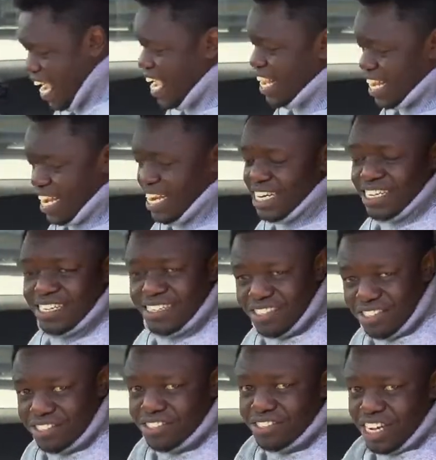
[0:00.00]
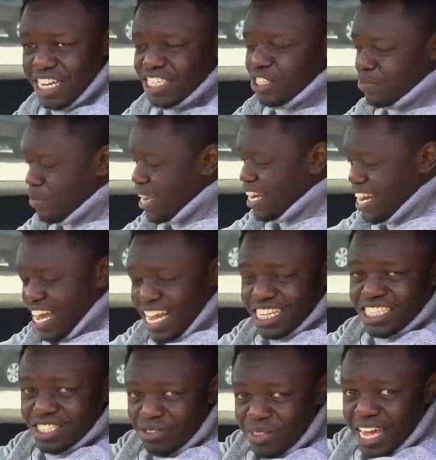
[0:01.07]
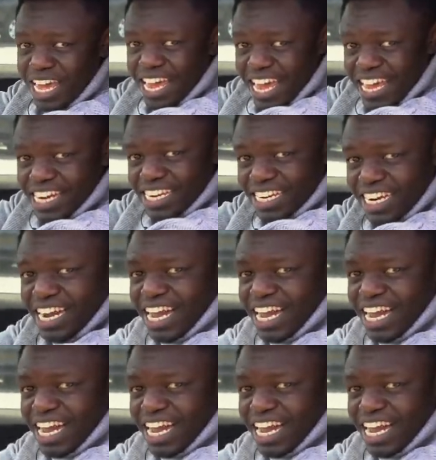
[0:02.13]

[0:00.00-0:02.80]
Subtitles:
I can stretch my legs to the end